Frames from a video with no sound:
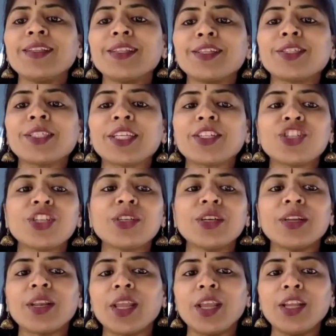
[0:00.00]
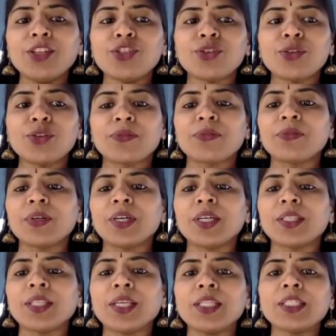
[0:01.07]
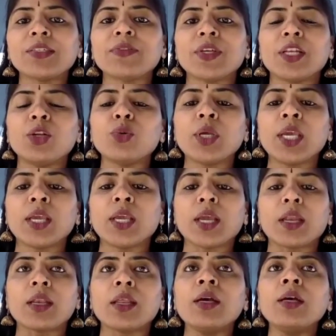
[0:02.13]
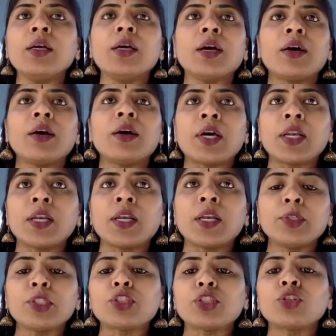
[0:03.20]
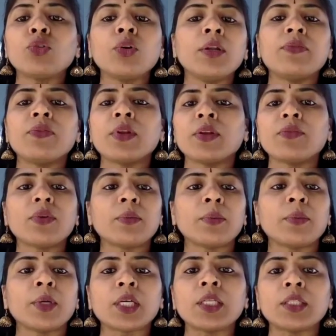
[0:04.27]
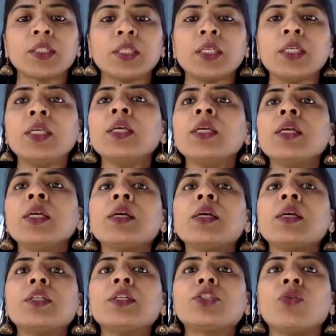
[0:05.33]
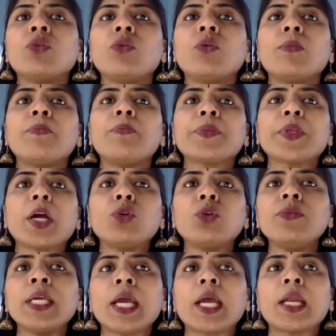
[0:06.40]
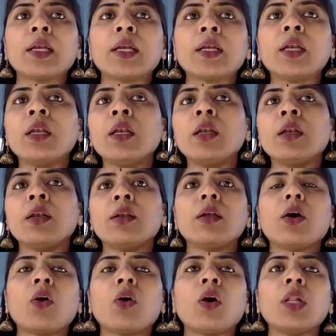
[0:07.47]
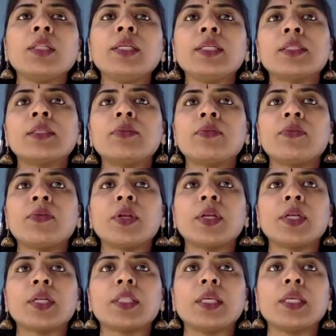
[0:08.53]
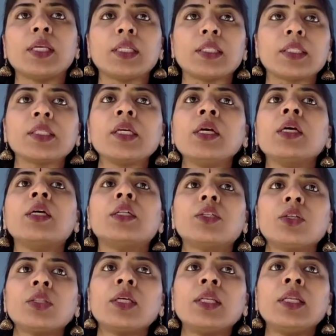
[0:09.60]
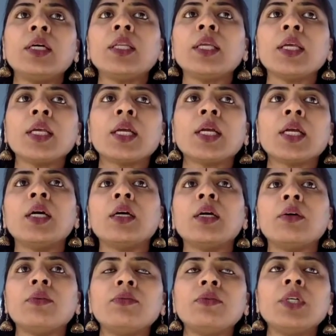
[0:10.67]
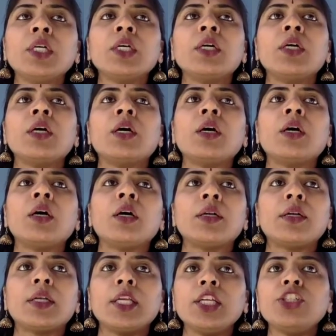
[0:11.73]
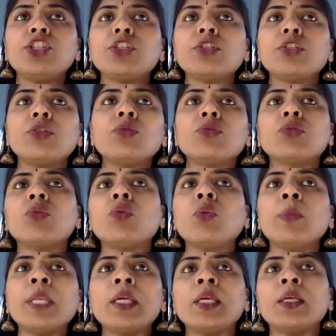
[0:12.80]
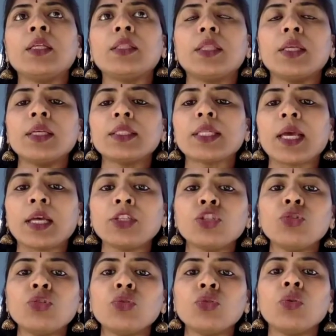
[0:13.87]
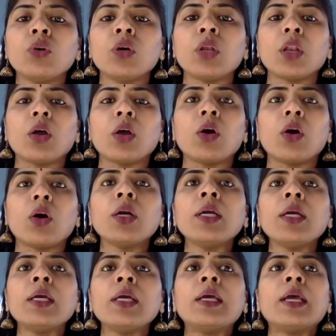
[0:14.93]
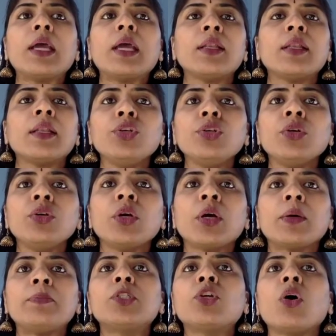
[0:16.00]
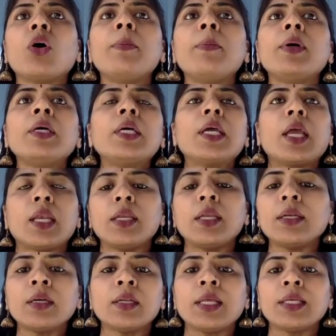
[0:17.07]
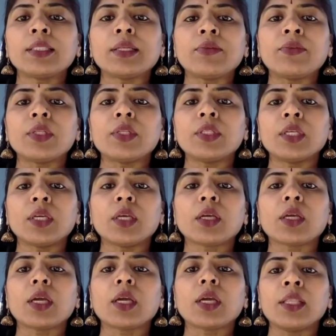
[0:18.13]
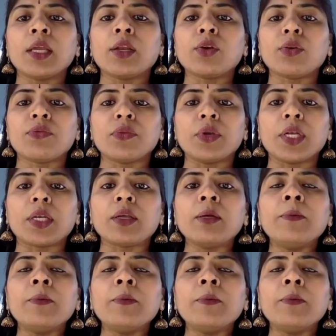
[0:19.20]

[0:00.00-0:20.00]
There's such a range of things we are looking at. A varnam is so different from a kriti. So, how do we handle all these different things? So, the learning curve teaches you so many things as you go along, and then how do you absorb and internalize everything at the end of it?